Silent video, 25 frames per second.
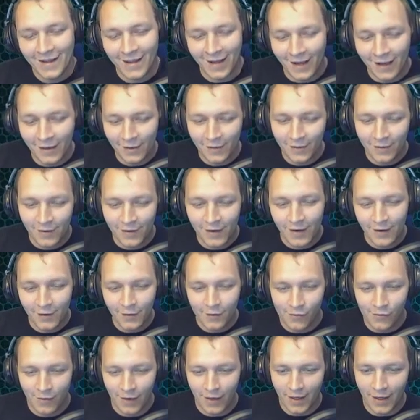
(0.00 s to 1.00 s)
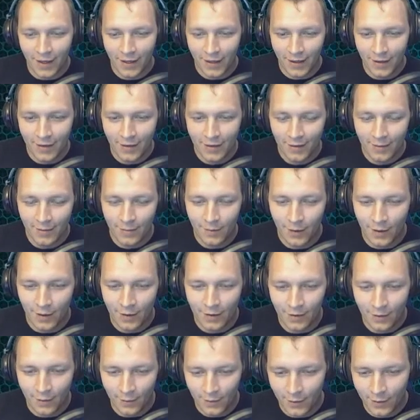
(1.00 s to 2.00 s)
Yeah, I don't think it's ready yet.
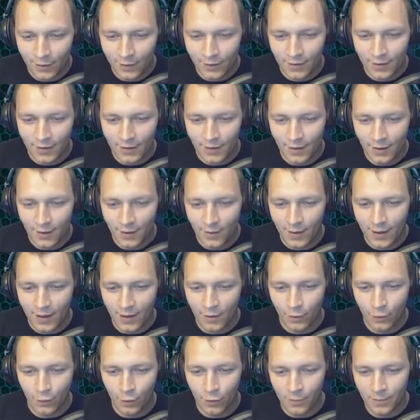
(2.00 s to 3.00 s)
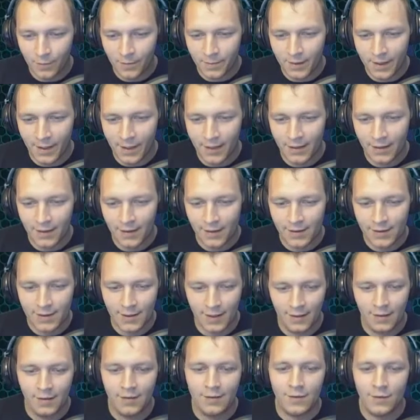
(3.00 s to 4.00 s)
And there was quite a rumour behind it
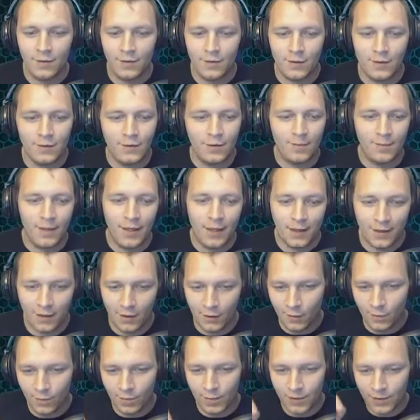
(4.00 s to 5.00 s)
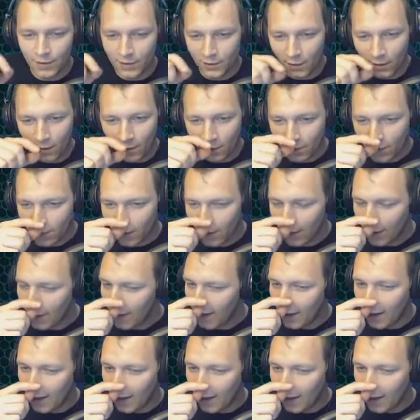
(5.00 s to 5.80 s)
saying that they was going to make it open source.